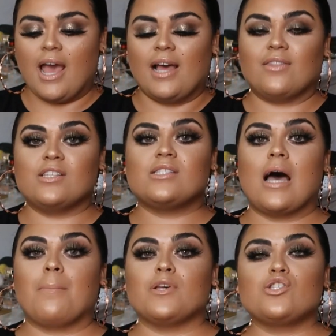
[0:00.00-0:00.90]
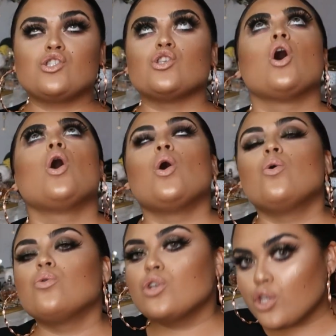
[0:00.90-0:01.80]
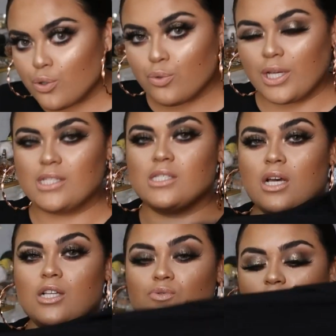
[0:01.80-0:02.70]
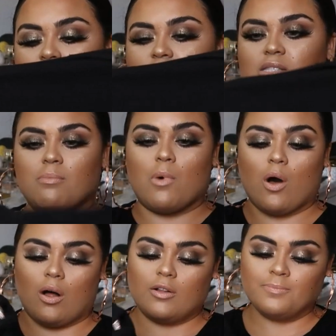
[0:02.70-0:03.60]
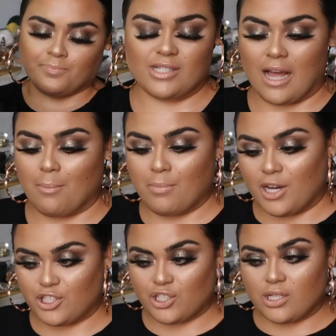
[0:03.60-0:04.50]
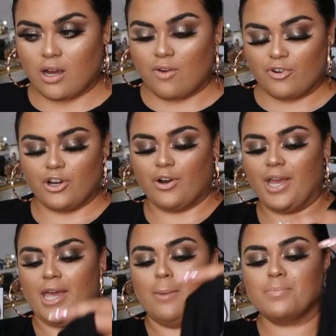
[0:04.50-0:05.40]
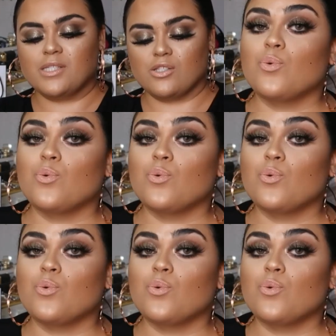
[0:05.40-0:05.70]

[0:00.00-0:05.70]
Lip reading: And this top is so cute. It does run small. There's not much to cover your hips.